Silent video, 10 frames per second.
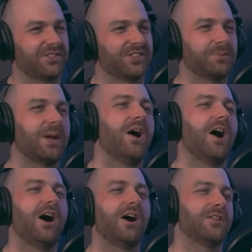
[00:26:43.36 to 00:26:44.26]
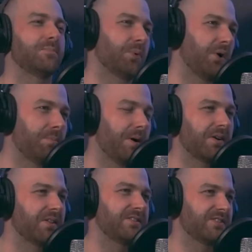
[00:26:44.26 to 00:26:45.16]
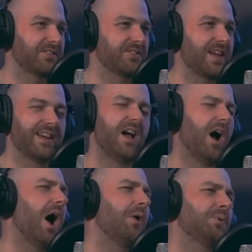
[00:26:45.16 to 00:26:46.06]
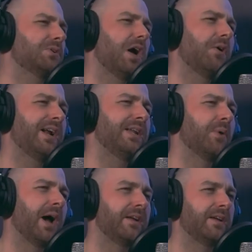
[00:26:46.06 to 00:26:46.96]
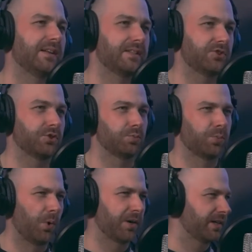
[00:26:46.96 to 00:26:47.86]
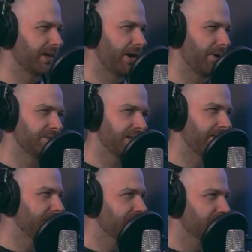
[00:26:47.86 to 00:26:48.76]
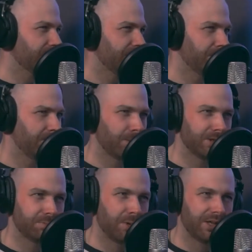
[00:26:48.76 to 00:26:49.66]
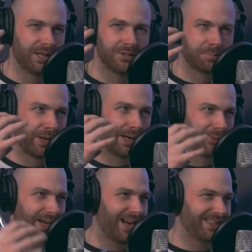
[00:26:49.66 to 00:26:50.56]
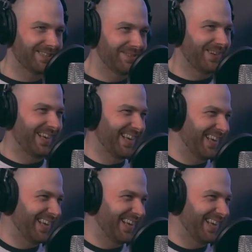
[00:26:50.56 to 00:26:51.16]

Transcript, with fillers: stupid. Oh, the poor bugger that's just like, oh, we'll go anyway. He's just walking alone down the street with all these monkeys. Smashed